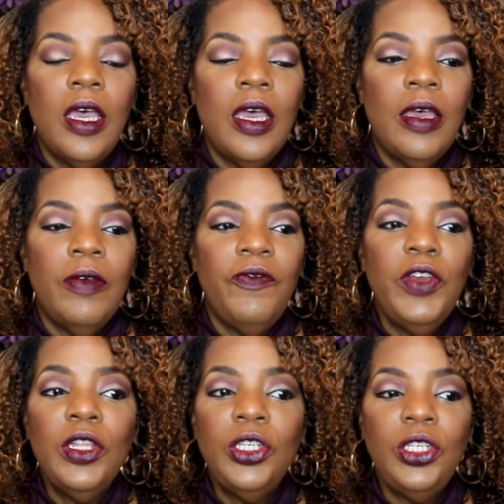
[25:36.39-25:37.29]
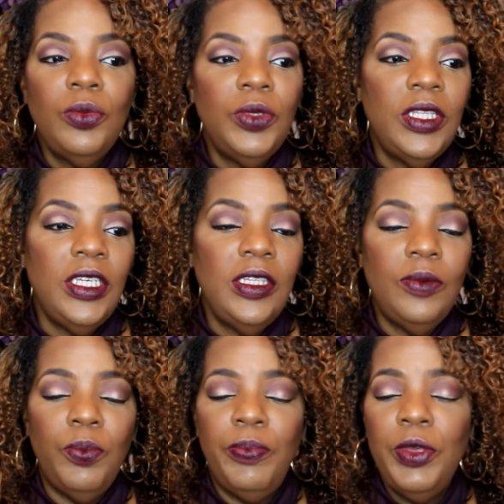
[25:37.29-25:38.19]
fellowship with these
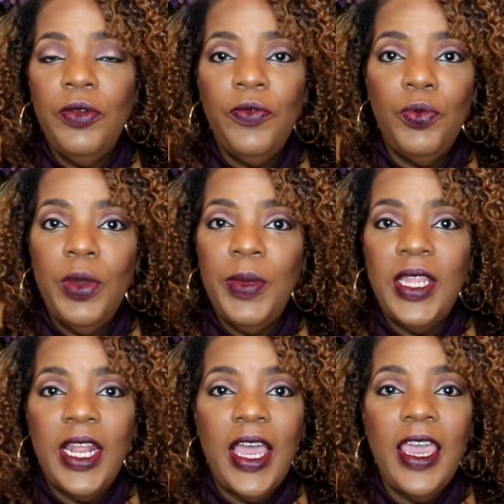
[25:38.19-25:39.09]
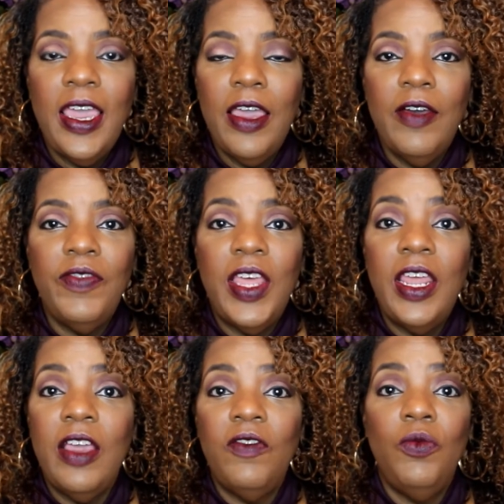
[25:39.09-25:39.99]
beautiful women that I have that
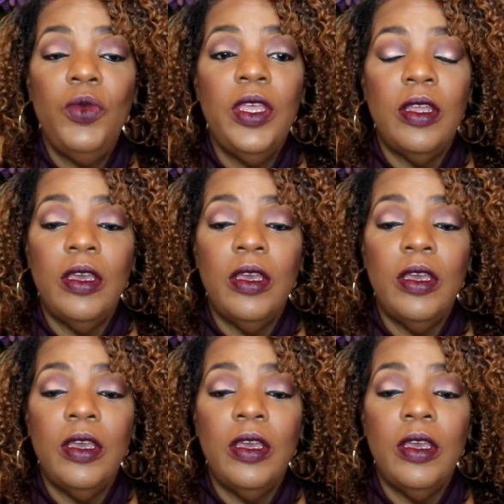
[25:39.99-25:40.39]
have went